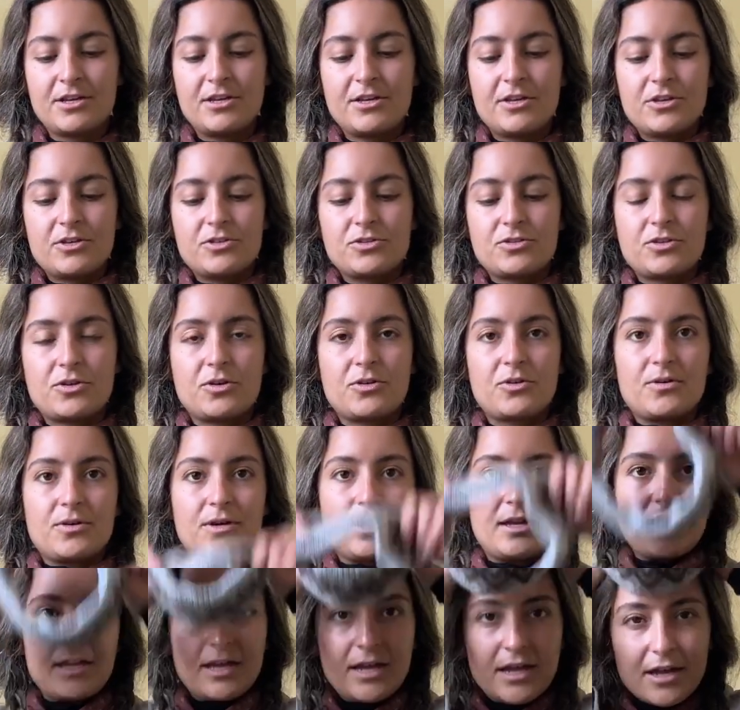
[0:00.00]
So
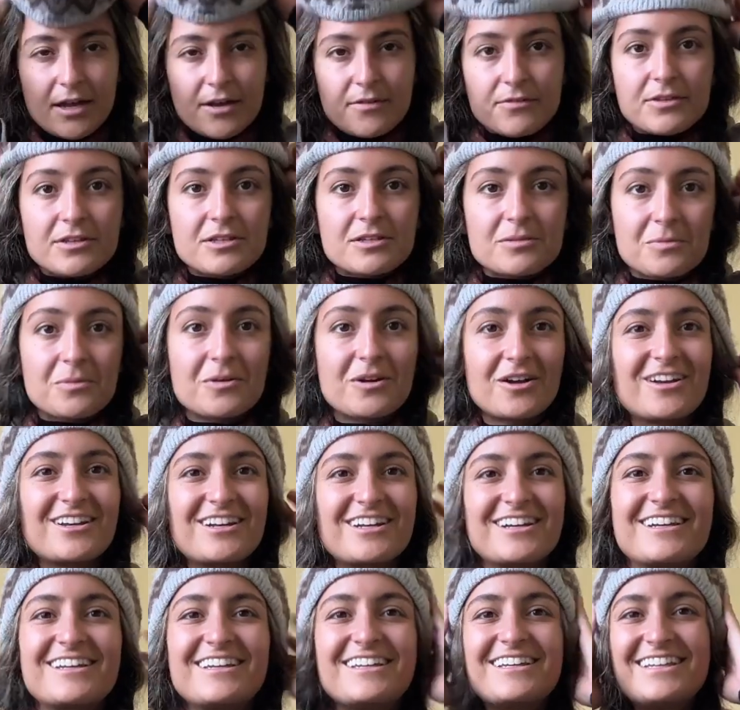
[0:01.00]
I have this
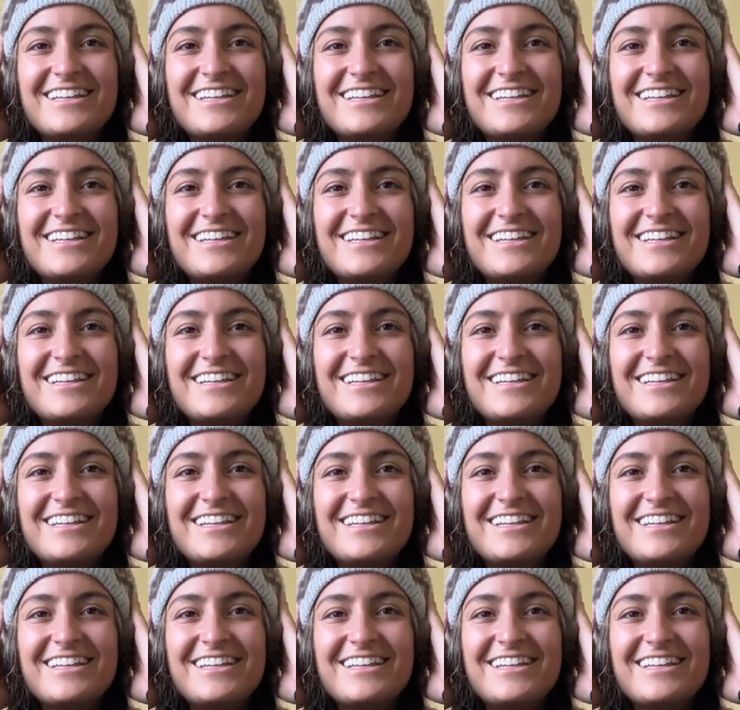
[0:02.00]
Prana